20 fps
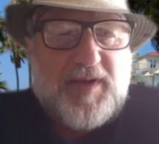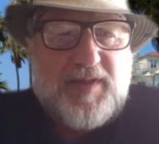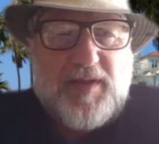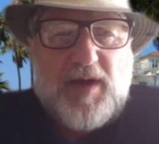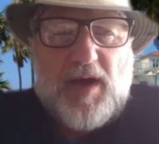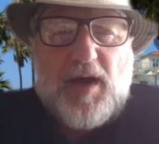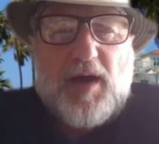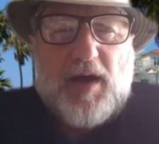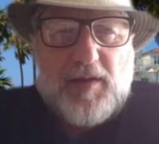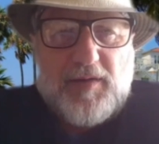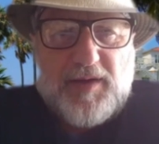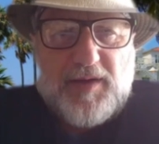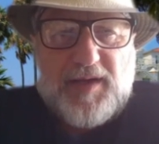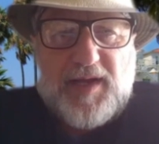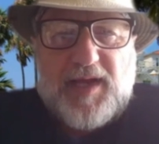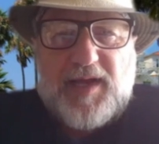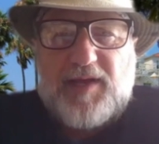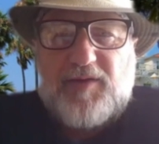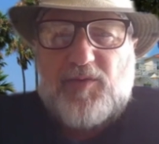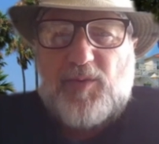the
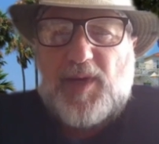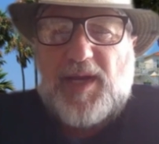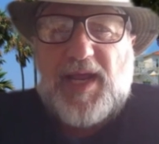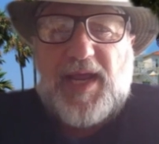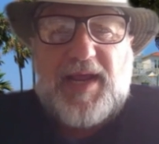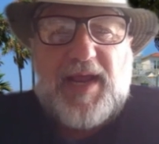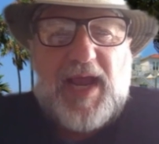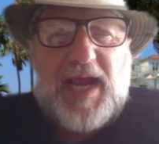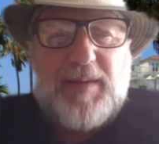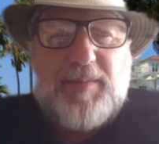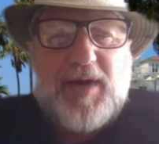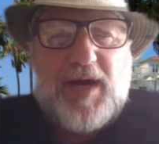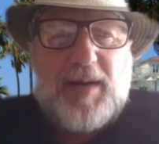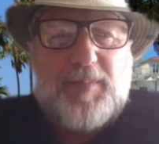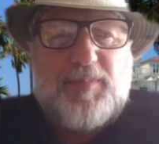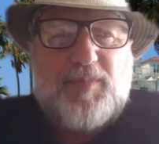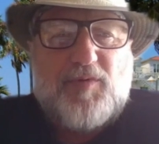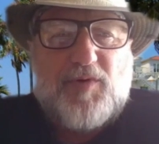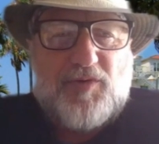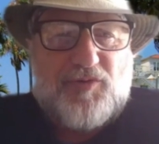holidays when they came
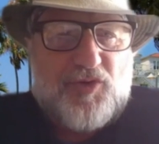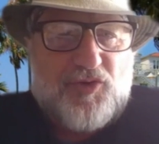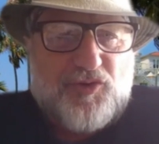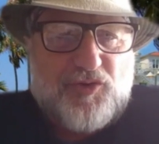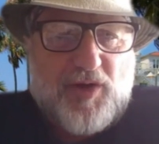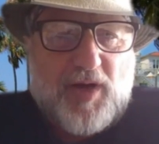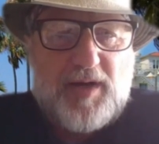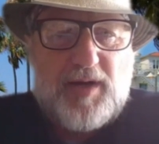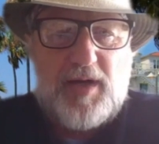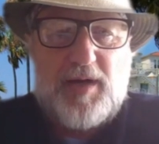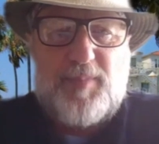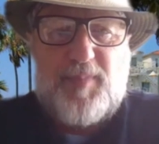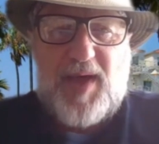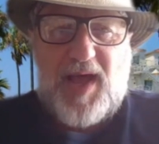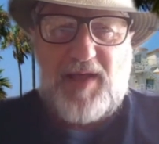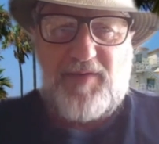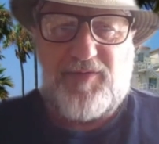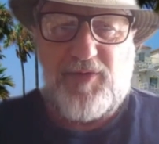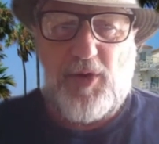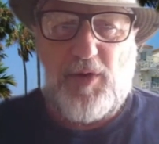up, Rosh Hashanah,
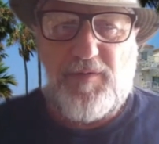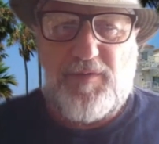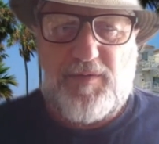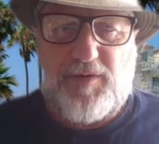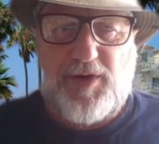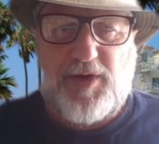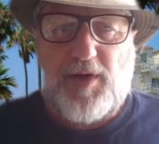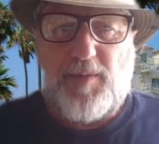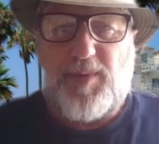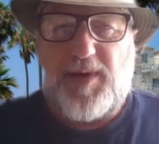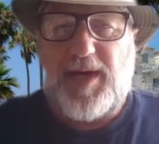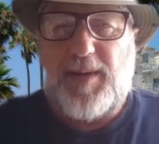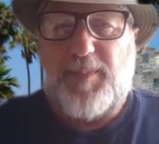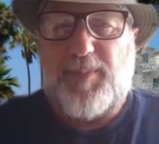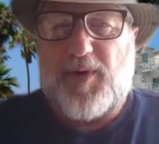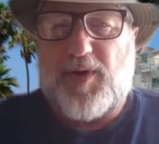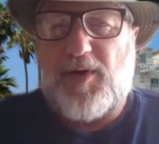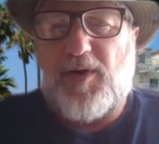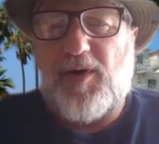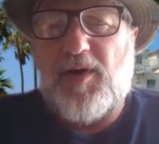Passover, Yom
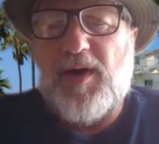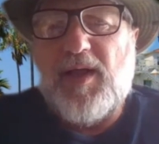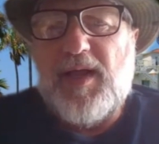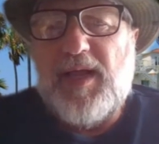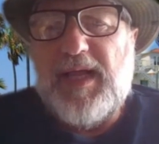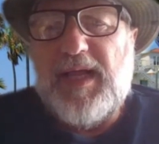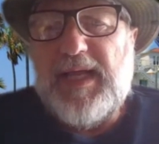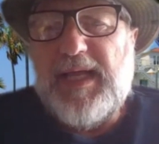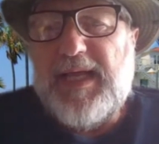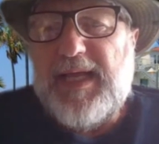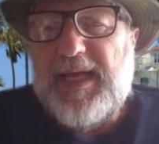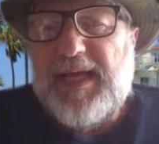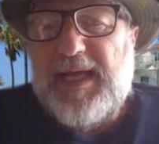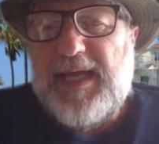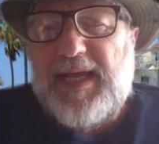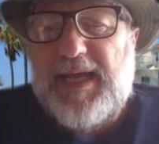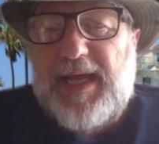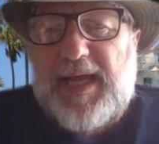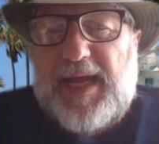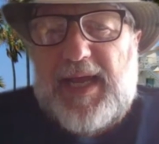Kippur.
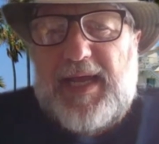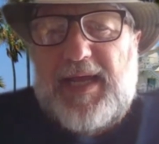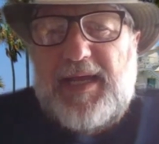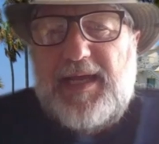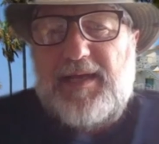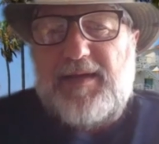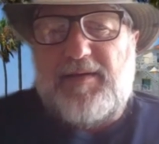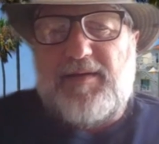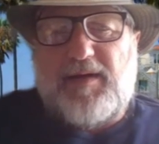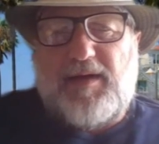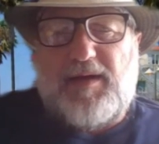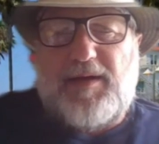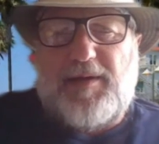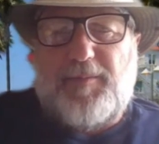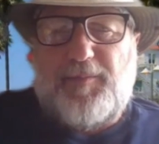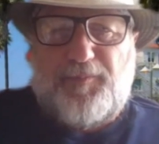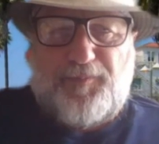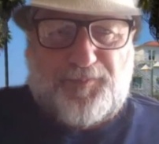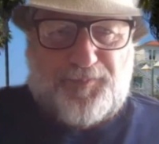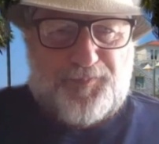And
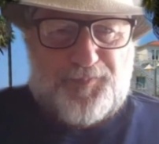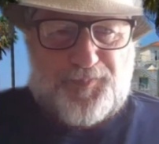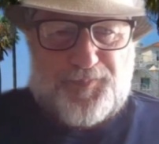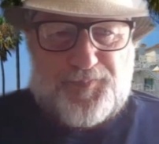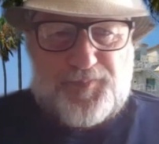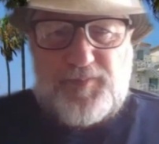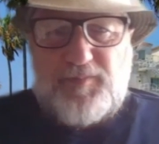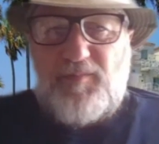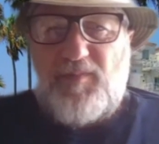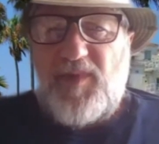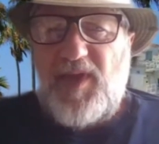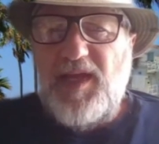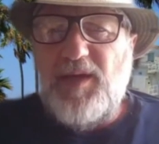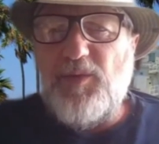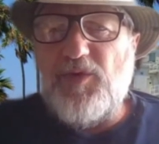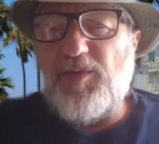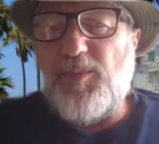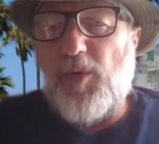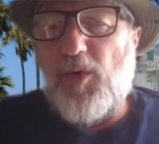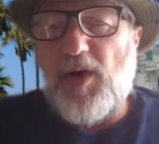it
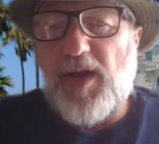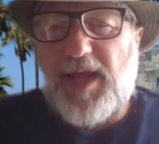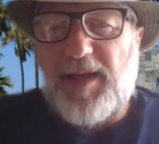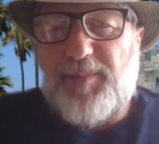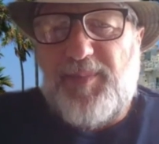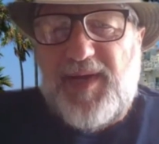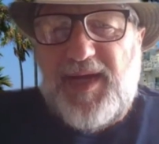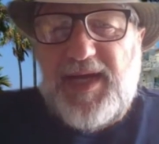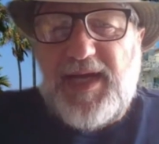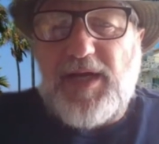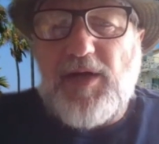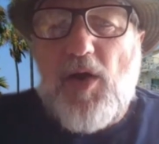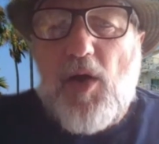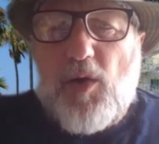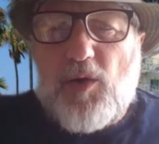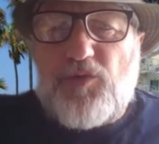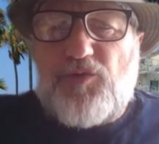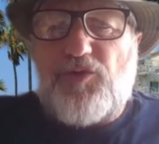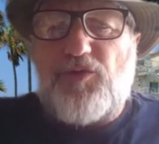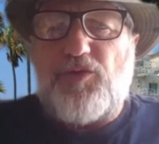was more like being
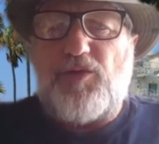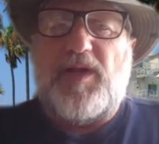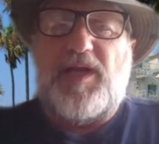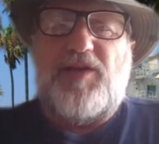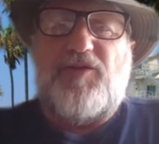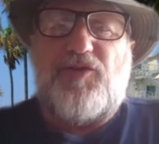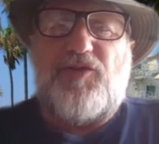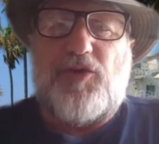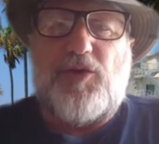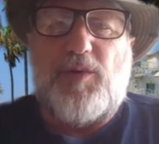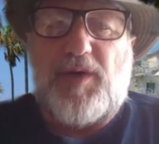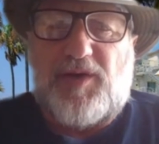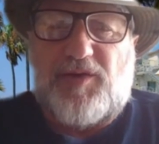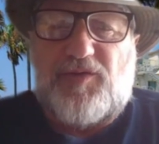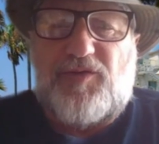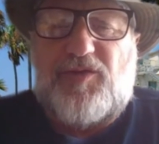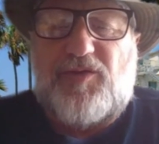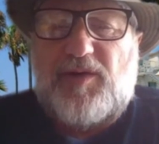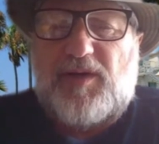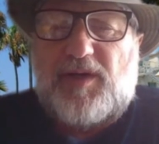culturally
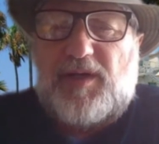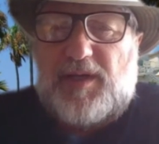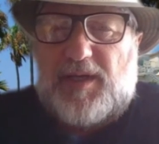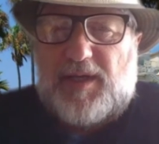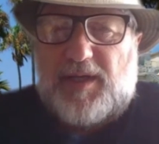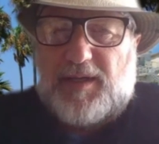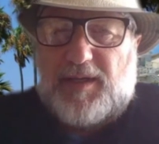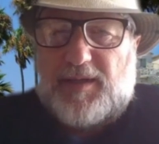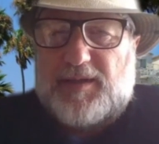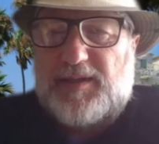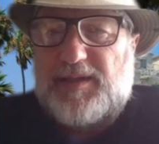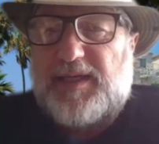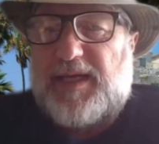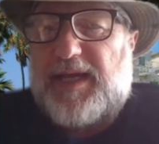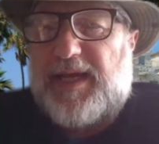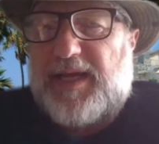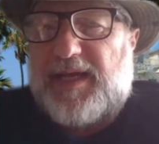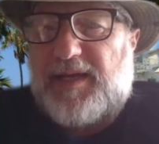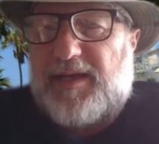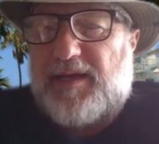Jewish.
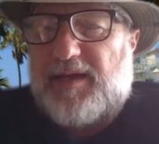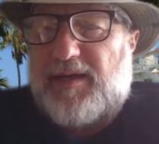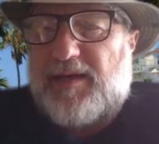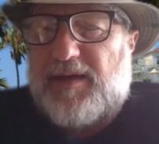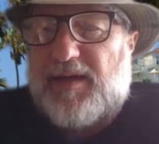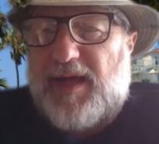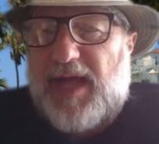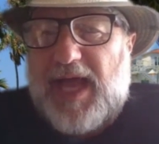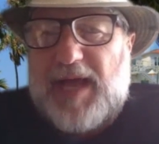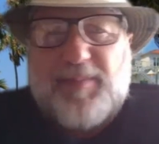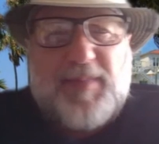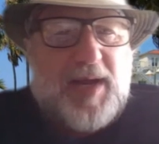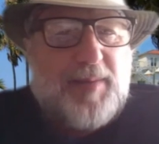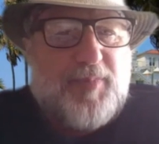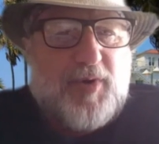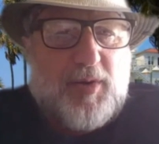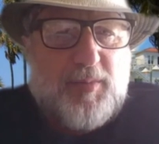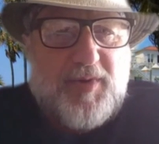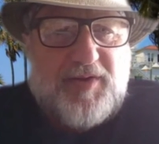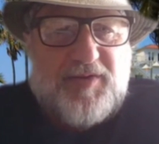Had my
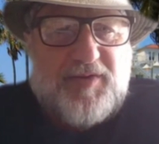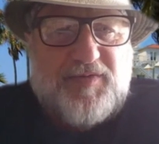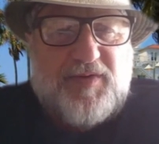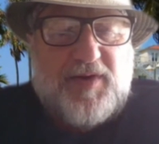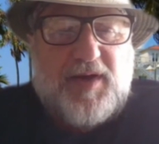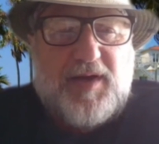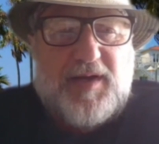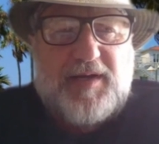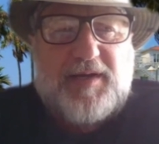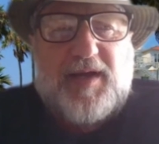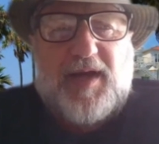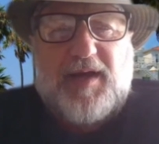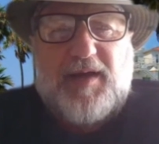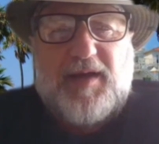bar mitzvah, and